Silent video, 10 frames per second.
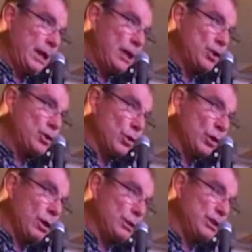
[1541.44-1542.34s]

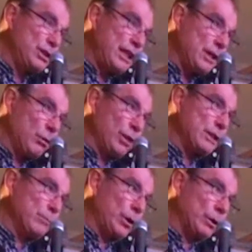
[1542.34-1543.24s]
insurer on
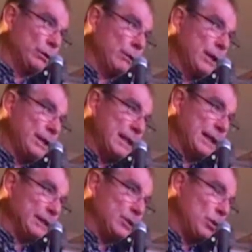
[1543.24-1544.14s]
steroids model
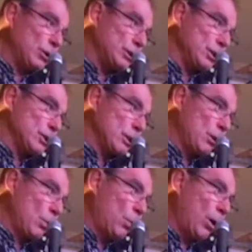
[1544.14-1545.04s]
telling the doctors
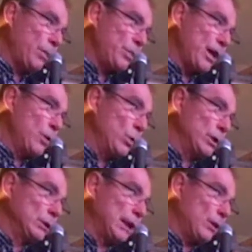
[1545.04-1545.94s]
what they
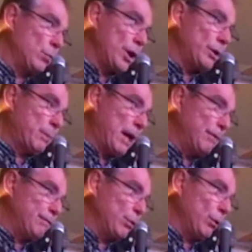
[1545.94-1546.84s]
will and won't
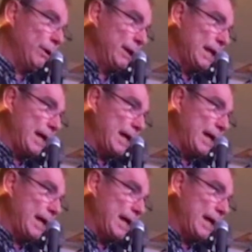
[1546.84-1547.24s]
pay for,